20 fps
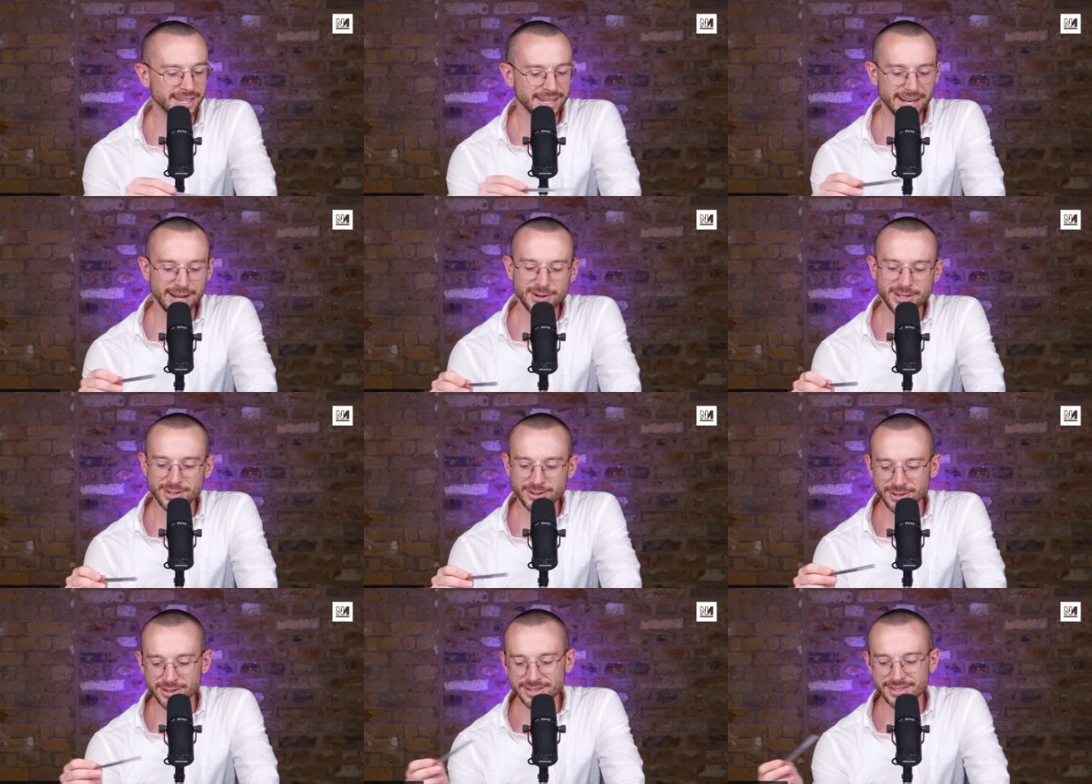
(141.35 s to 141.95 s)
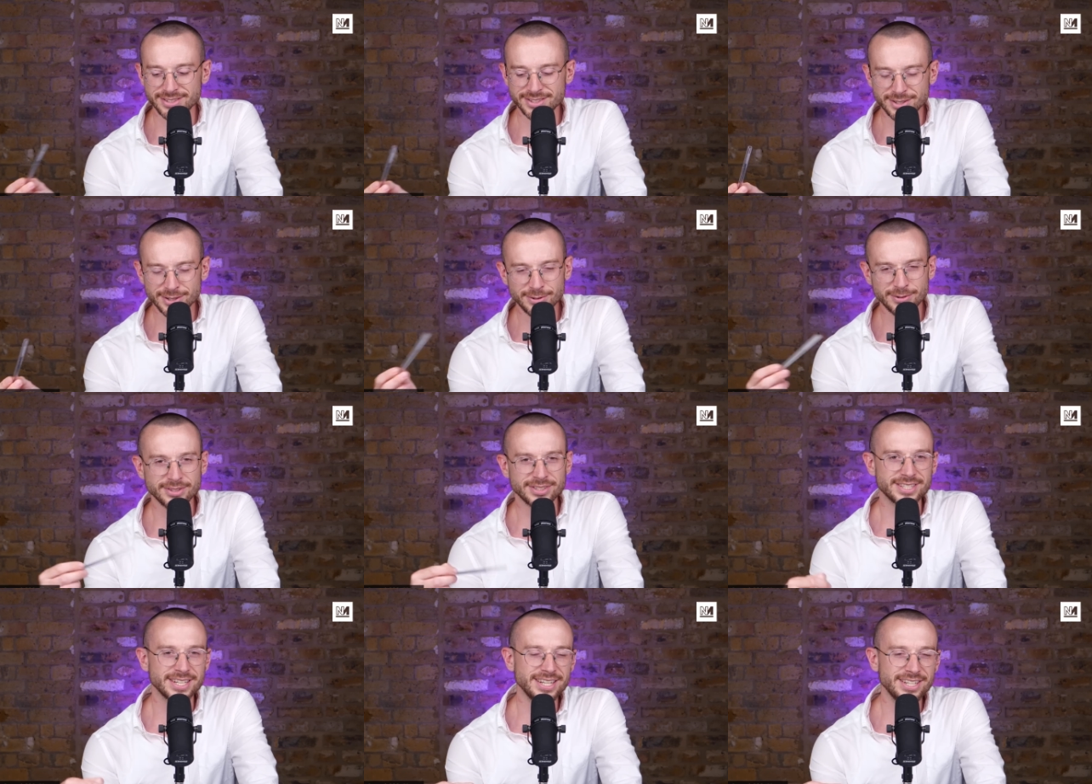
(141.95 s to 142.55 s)
Now he's got a
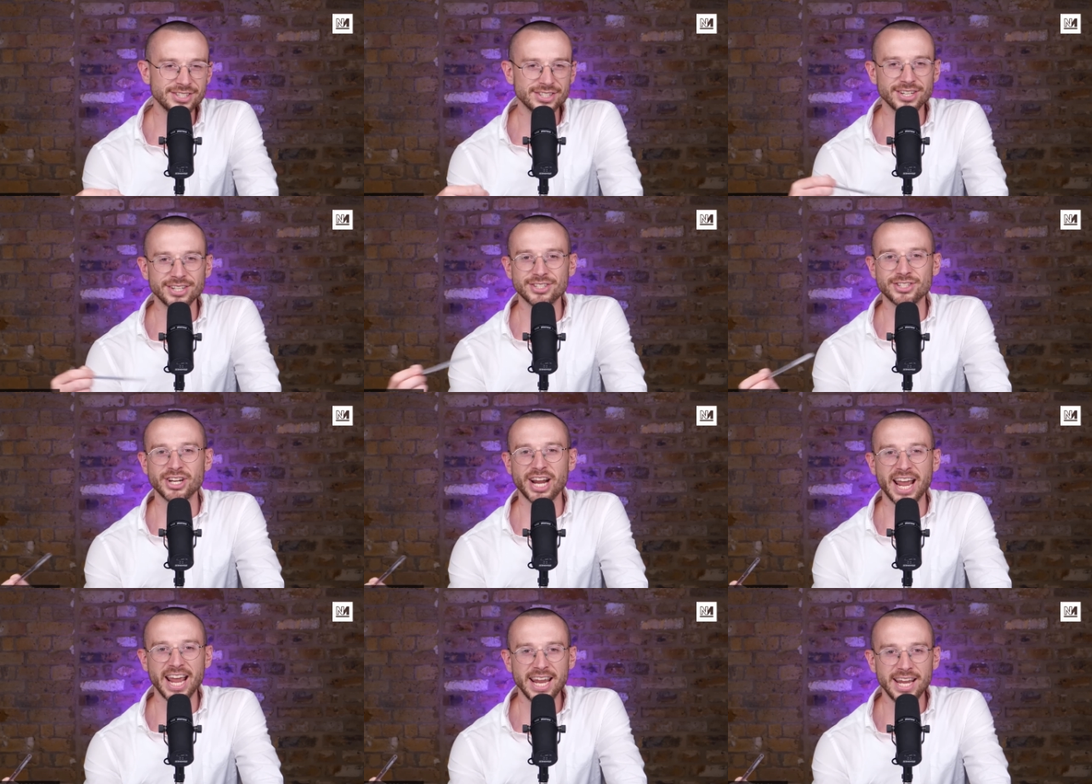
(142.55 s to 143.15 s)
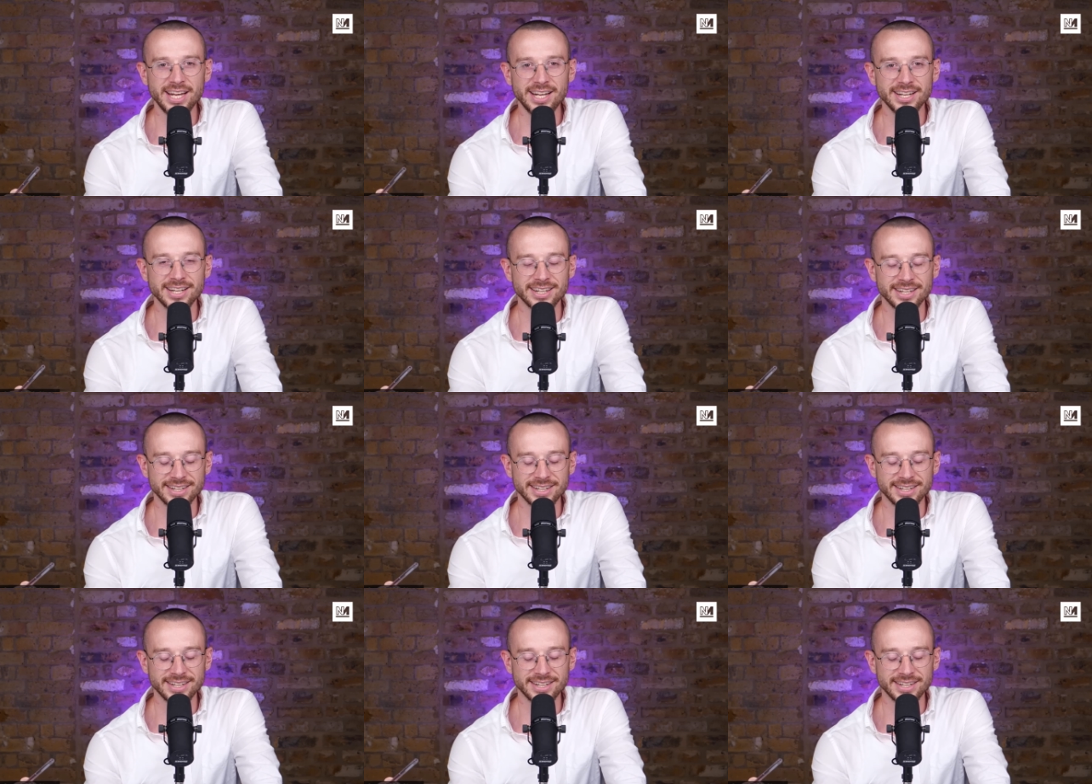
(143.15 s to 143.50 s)
suit, t shirt, chain.